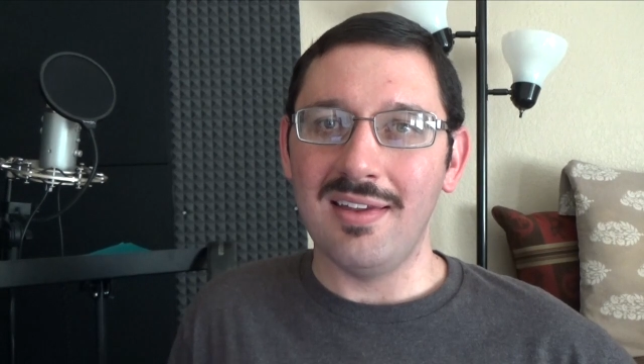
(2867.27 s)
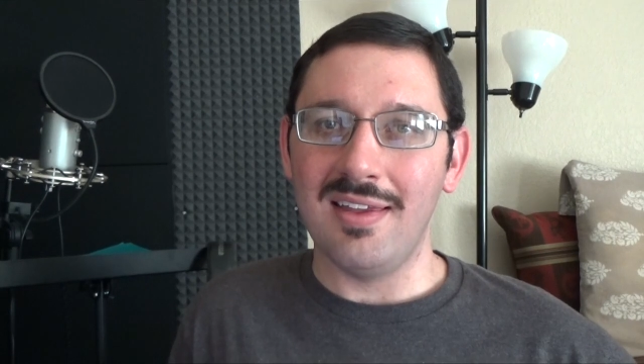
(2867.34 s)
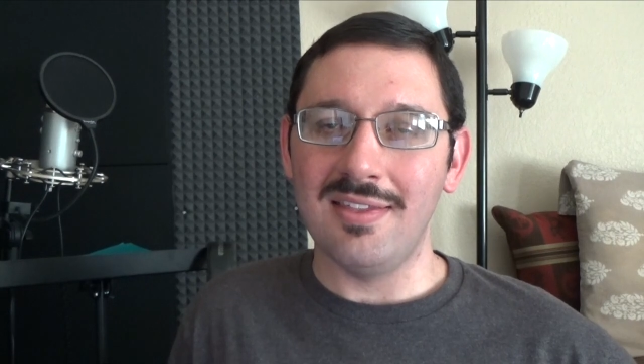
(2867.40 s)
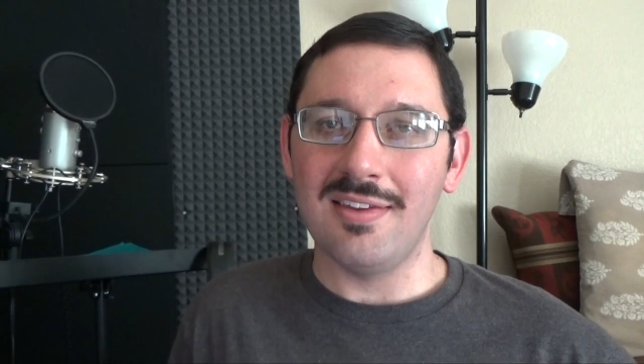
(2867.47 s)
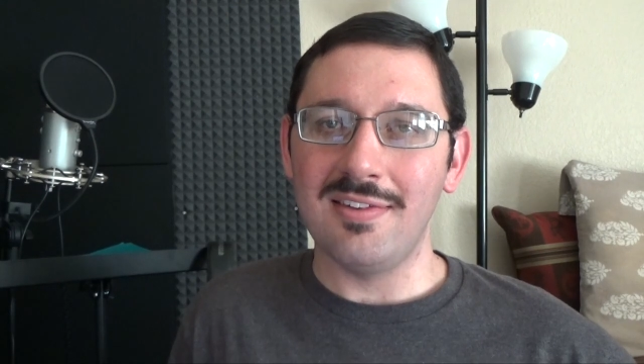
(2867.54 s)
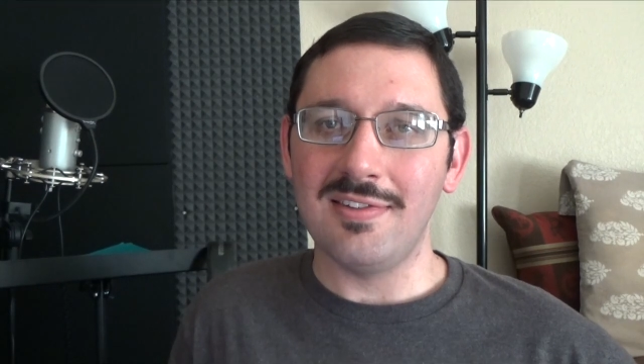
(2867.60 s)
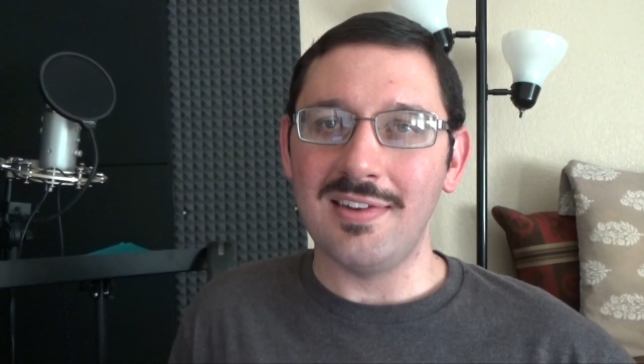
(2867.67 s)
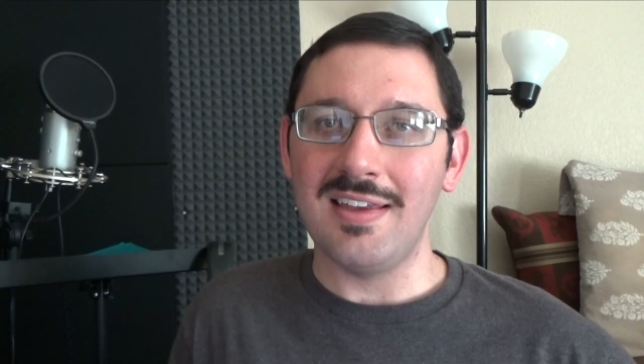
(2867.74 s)

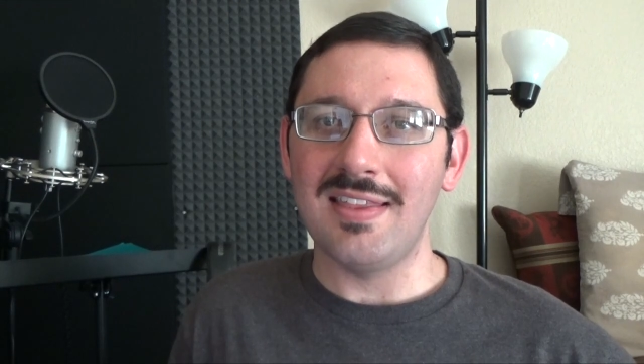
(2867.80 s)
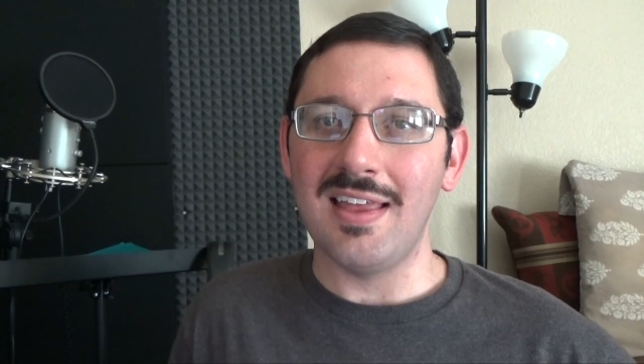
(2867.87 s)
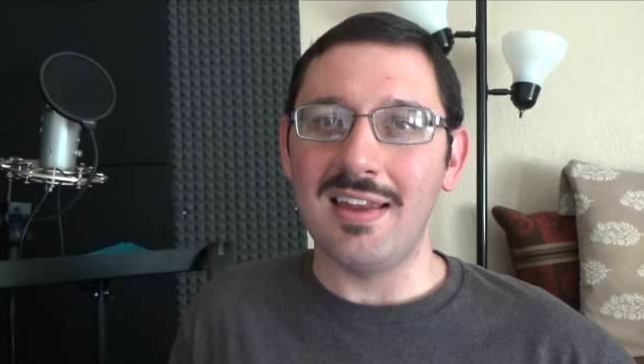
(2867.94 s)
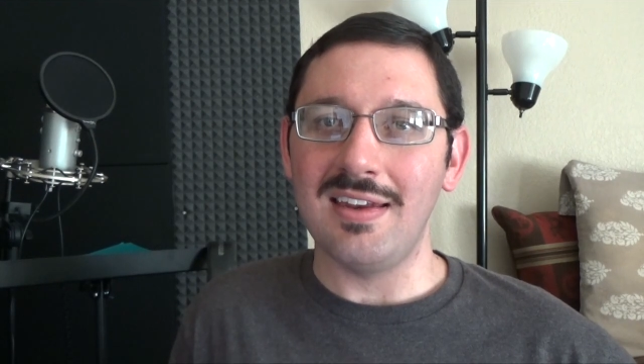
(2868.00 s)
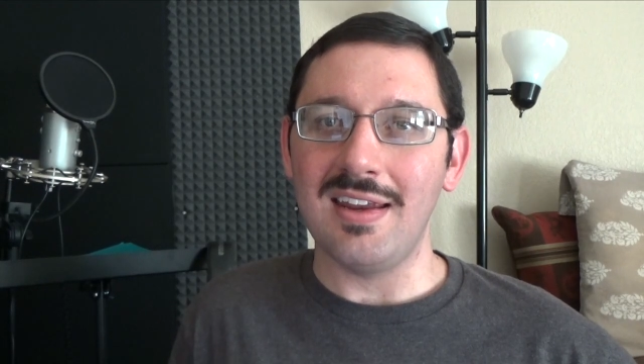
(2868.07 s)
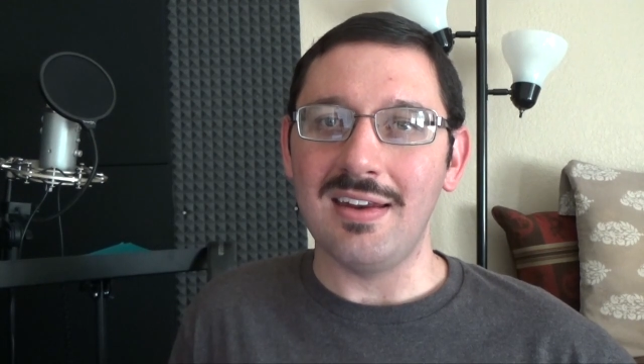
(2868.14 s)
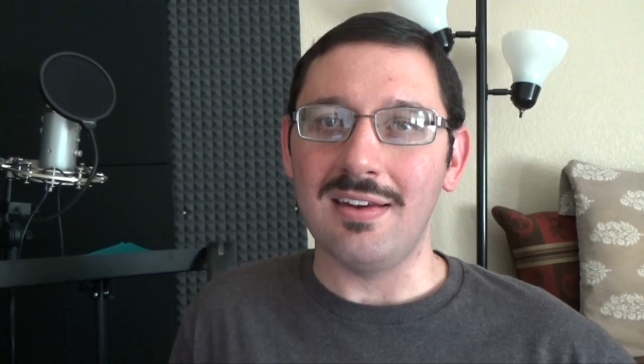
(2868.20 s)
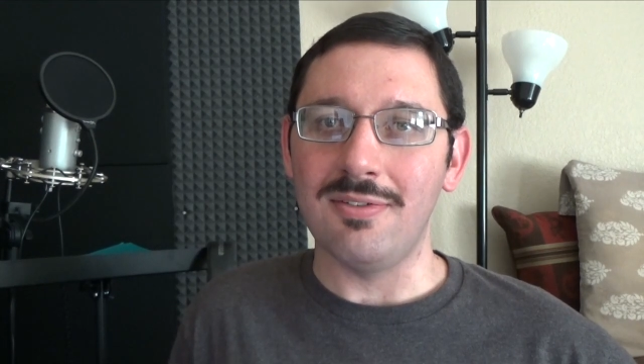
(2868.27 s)
in the scene
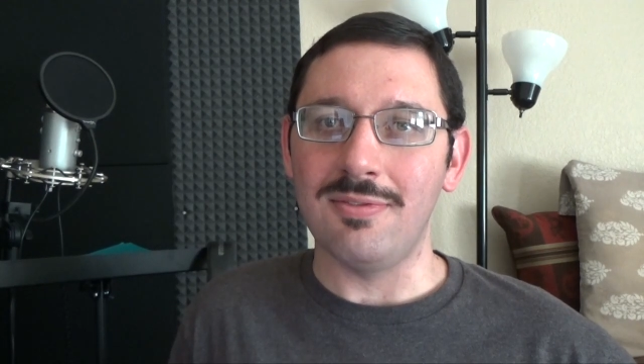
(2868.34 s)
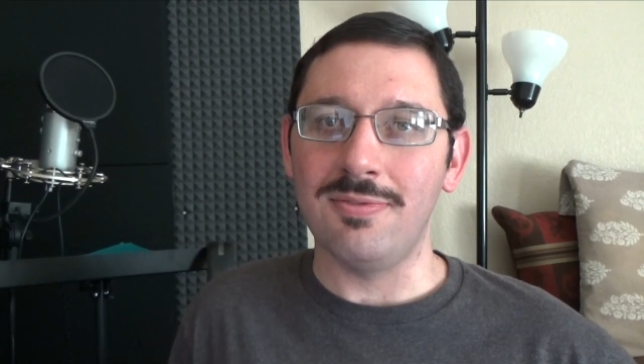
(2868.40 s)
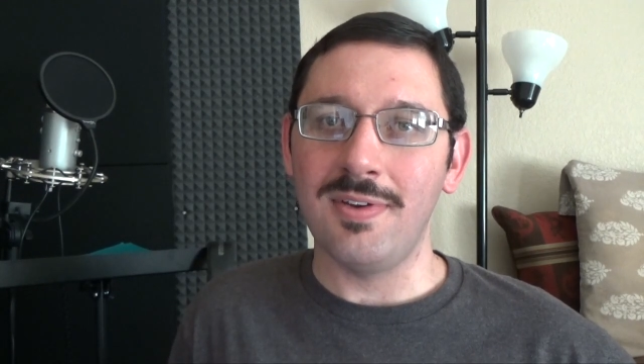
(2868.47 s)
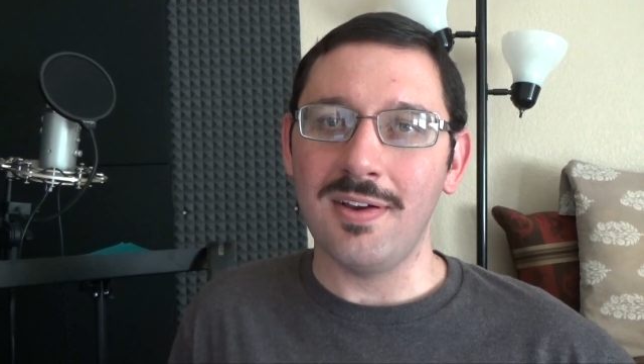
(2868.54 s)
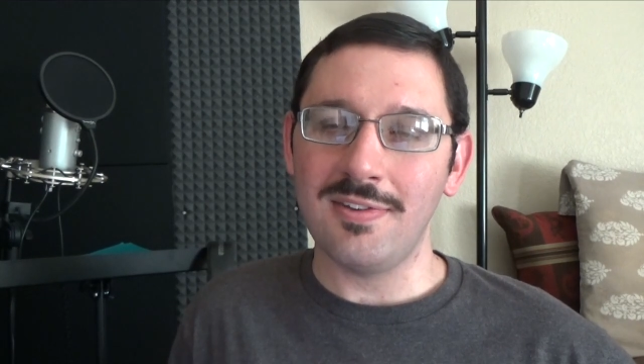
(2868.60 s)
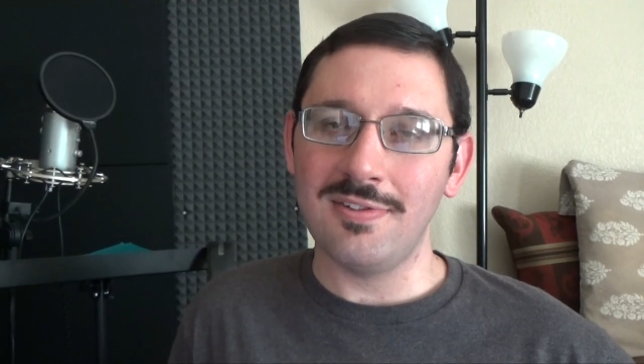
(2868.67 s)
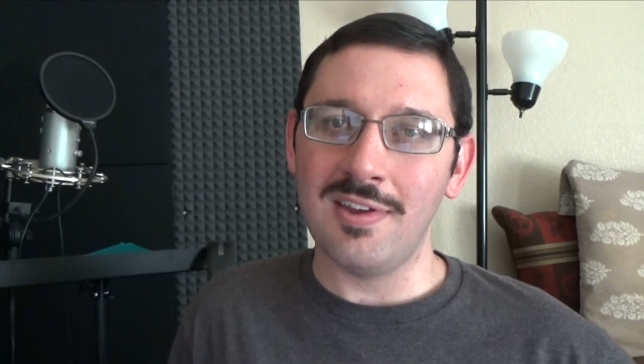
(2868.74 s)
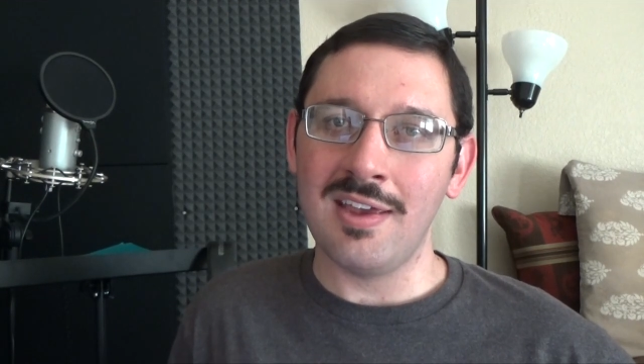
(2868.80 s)
that needed
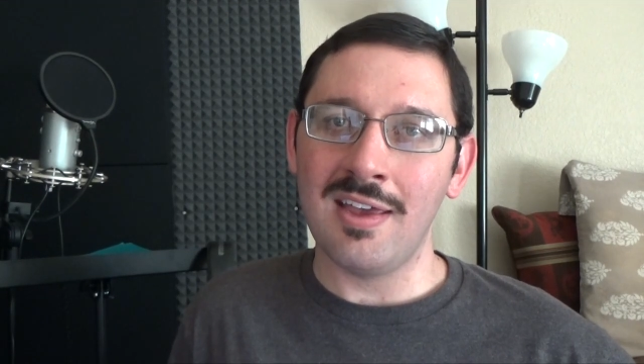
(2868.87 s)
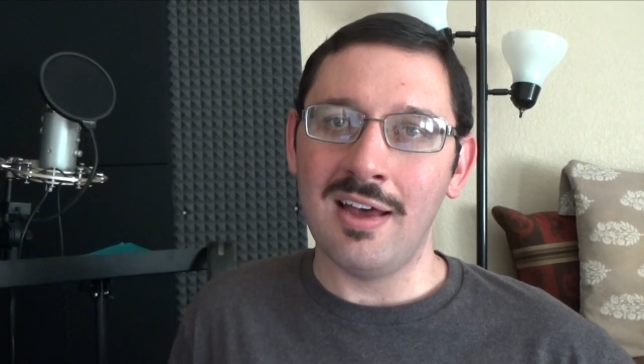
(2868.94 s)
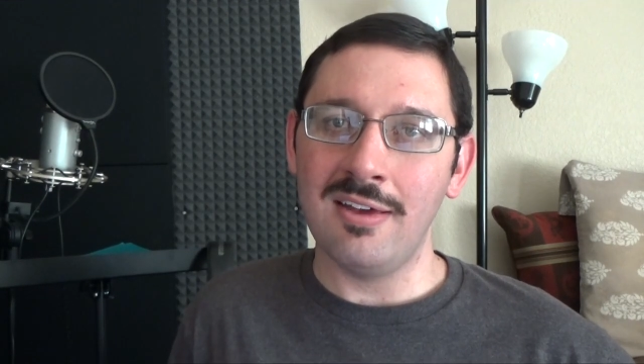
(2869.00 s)
fixing,